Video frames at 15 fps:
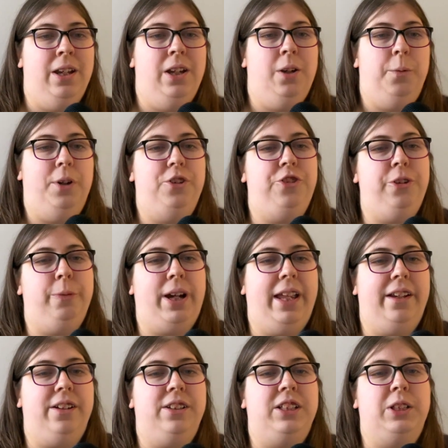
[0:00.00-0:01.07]
Would you
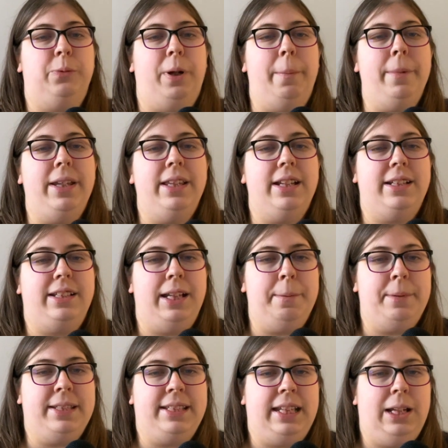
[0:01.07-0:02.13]
rather swim in the
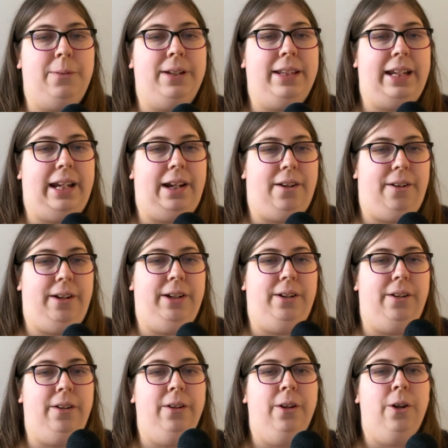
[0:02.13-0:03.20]
deep sea with
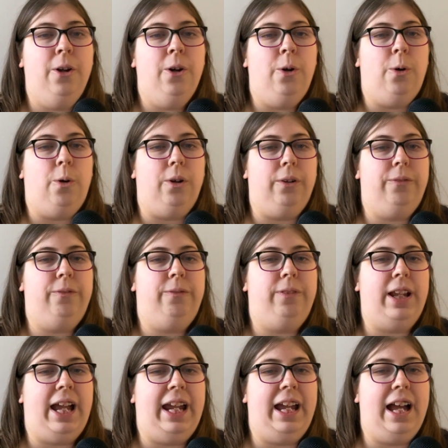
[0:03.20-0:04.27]
Ariel or
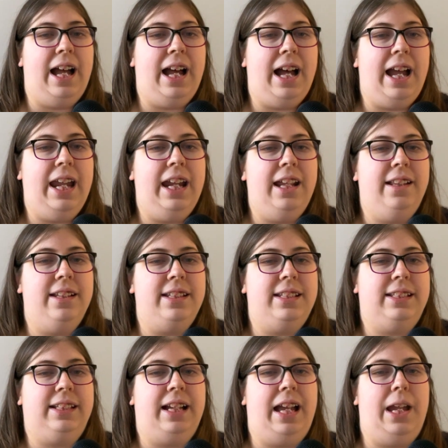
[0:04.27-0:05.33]
fly high in the
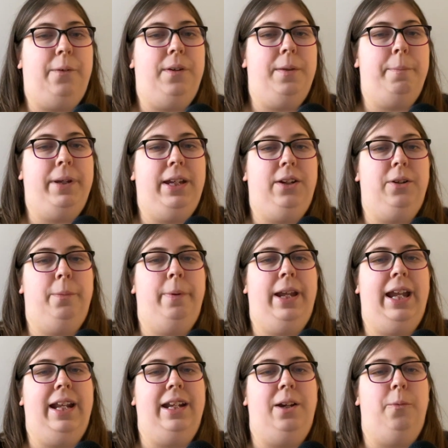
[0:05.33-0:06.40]
sky with Peter
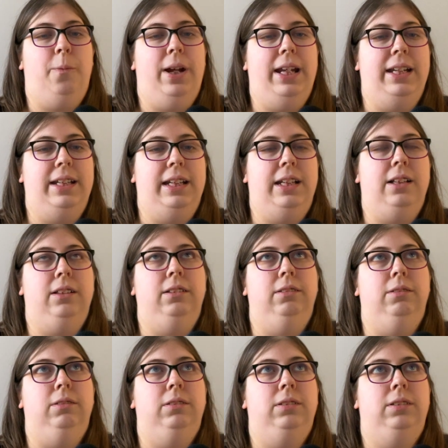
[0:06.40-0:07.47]
Pan and Wendy?
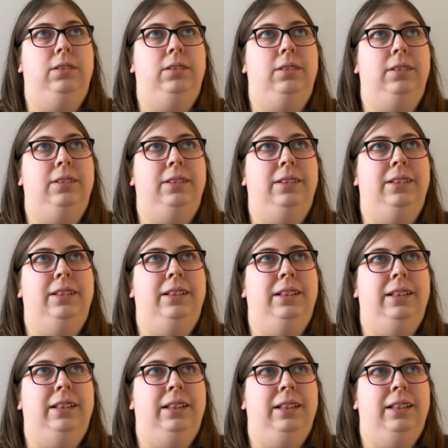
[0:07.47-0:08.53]
Oof.
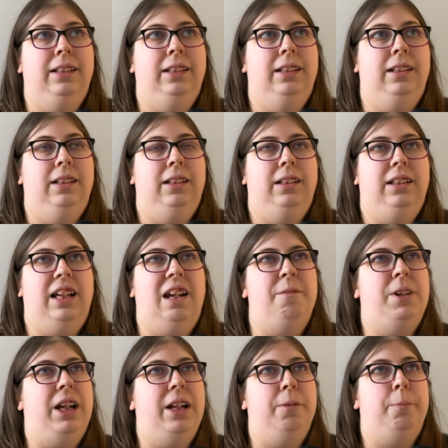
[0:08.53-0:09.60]
I'm
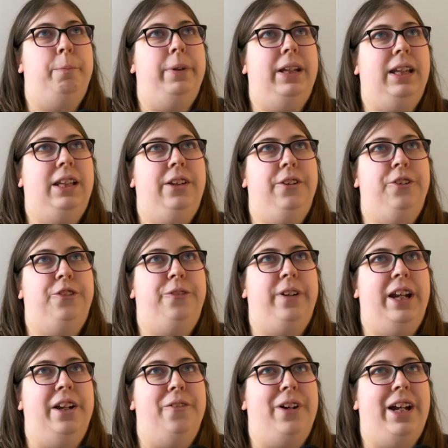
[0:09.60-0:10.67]
not a big, huge
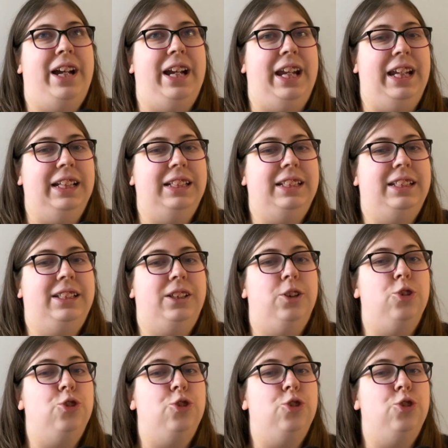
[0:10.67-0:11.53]
fan of heights.